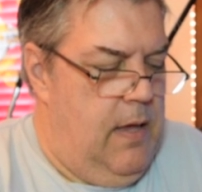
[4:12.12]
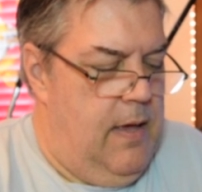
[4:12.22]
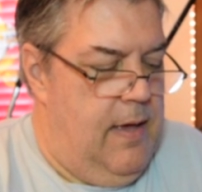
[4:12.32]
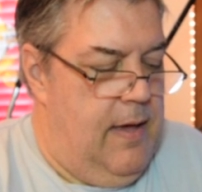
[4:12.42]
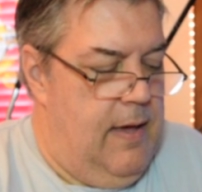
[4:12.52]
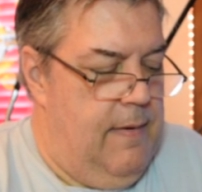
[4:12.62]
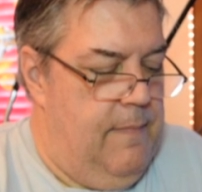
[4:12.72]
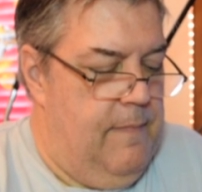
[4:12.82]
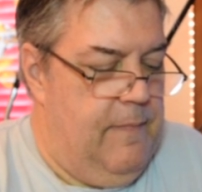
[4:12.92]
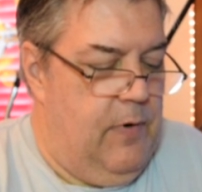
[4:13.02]

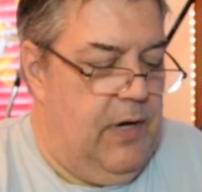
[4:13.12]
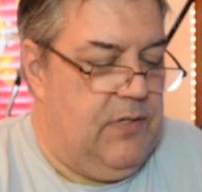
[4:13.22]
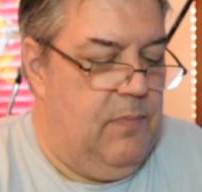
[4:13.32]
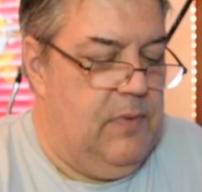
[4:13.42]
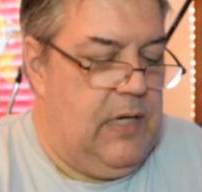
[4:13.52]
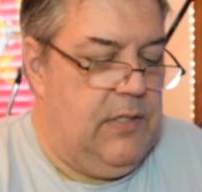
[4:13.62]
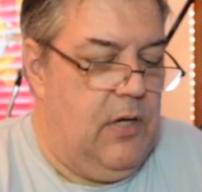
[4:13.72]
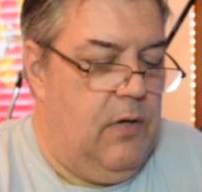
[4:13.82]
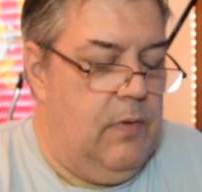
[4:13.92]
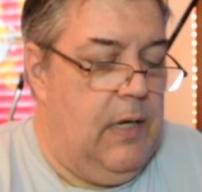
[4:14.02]
Very nice of them to say
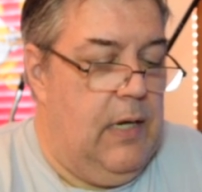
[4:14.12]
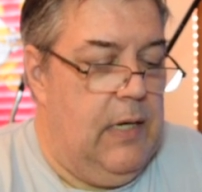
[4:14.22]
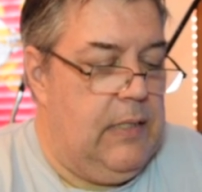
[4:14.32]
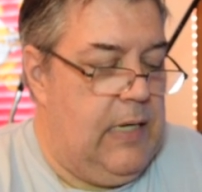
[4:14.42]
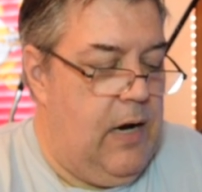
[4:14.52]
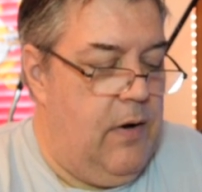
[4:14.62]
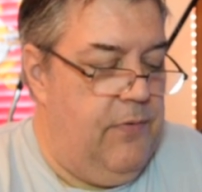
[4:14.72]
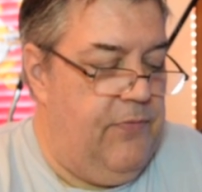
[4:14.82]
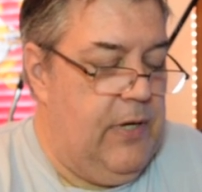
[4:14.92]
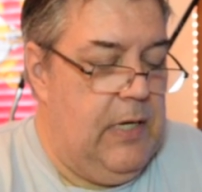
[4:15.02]
so. Care
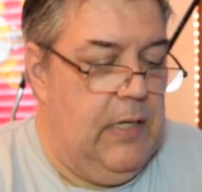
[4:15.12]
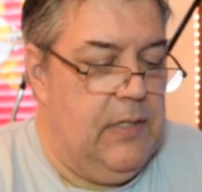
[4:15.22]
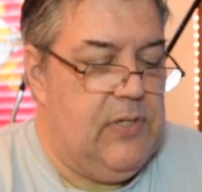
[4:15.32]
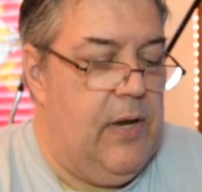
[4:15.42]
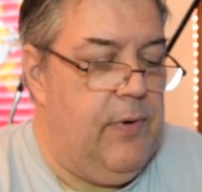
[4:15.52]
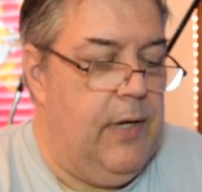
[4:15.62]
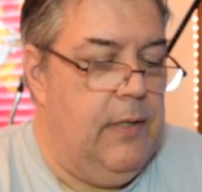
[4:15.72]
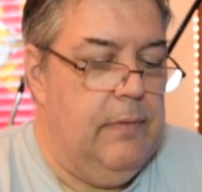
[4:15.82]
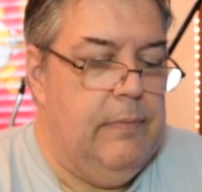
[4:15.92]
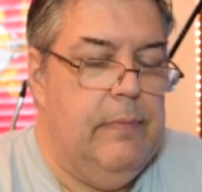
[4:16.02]
and feeding, etc.